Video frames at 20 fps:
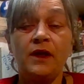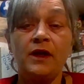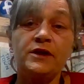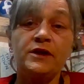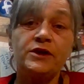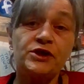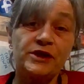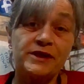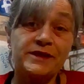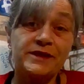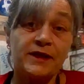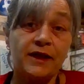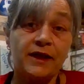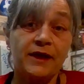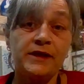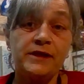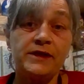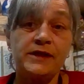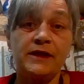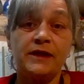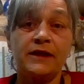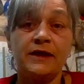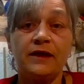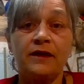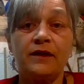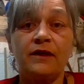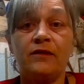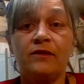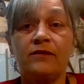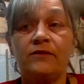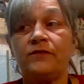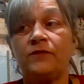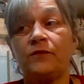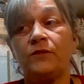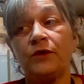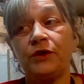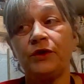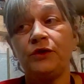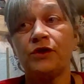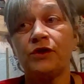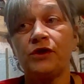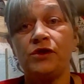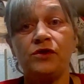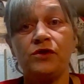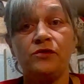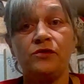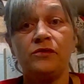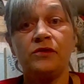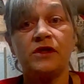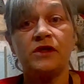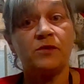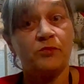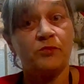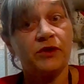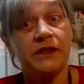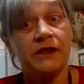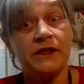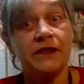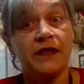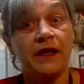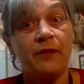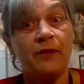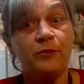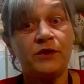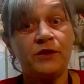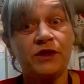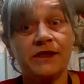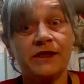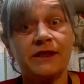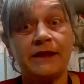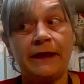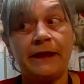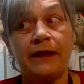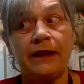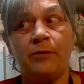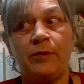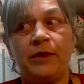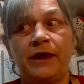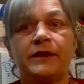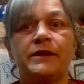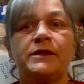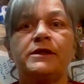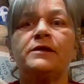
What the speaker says: just an idea of what you could do to pretty it up just a little bit.